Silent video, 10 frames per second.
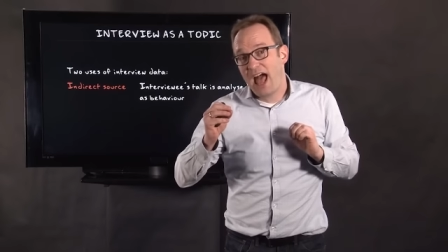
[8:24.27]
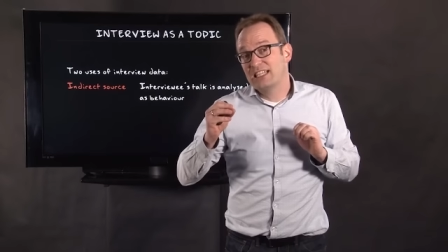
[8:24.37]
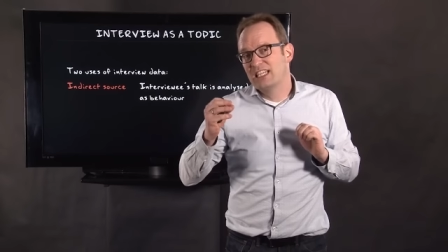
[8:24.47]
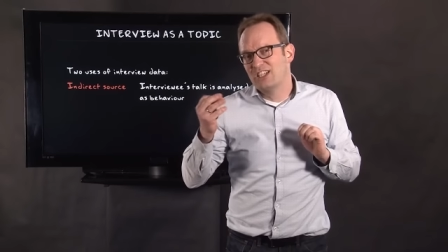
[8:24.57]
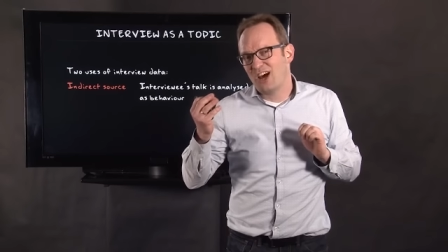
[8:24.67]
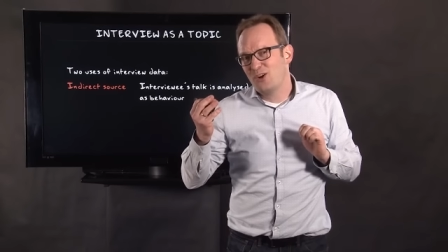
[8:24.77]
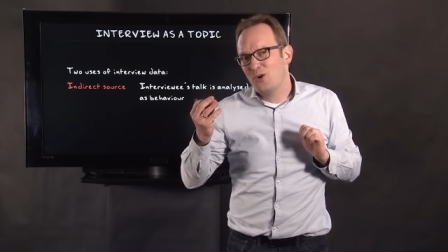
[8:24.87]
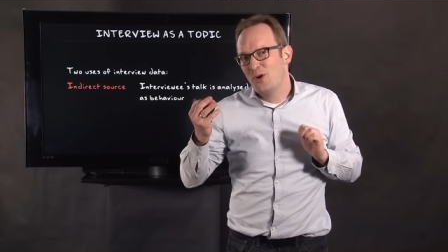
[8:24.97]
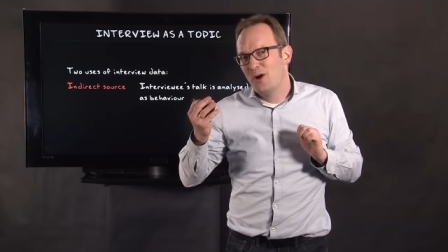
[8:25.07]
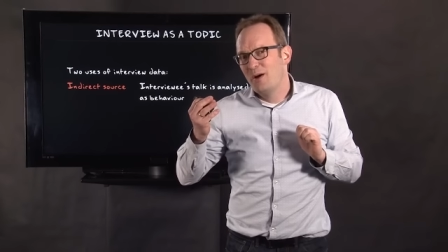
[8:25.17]
as a
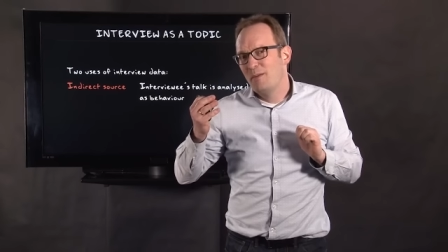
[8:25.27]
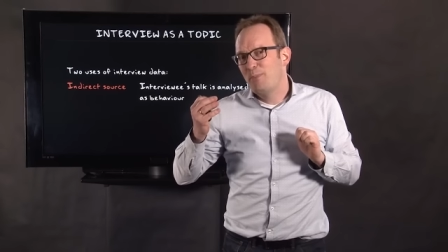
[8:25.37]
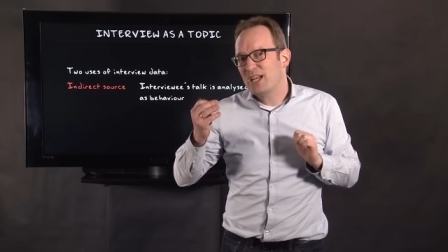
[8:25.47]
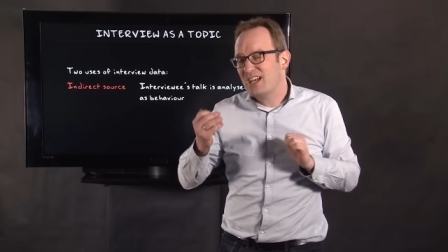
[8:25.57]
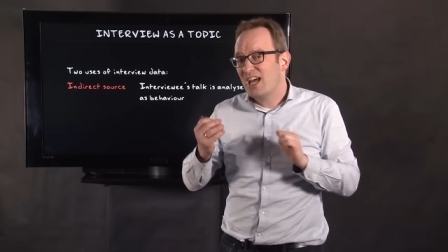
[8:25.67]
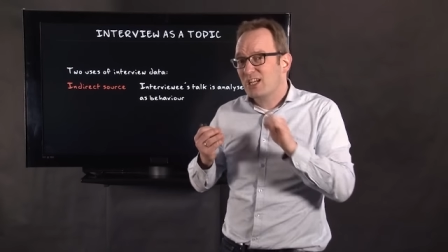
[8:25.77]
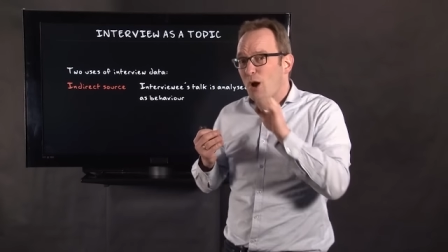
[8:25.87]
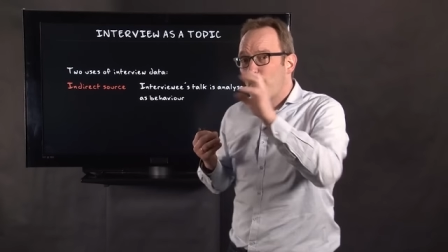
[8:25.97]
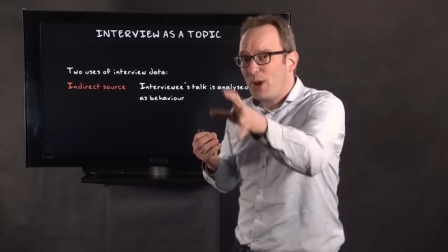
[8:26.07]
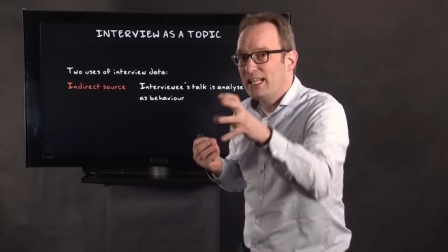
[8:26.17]
tunnel, but not a
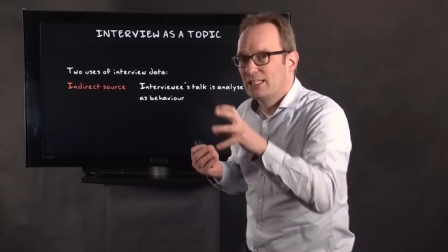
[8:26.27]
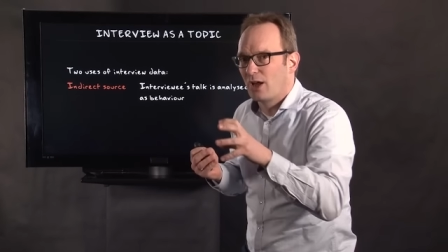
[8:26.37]
complete